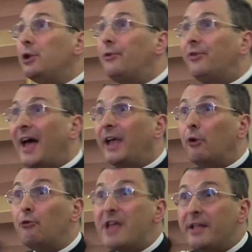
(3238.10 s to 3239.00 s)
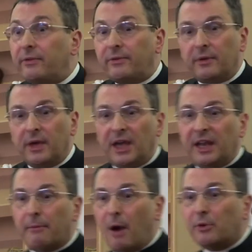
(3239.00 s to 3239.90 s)
flyer, read. In
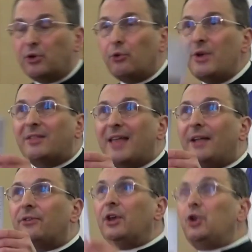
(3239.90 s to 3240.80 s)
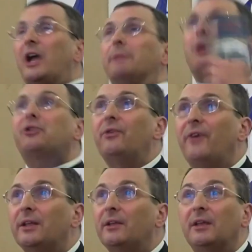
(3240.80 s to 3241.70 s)
the moment you read that, you get
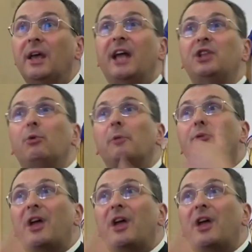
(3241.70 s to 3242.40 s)
motivated and you will pray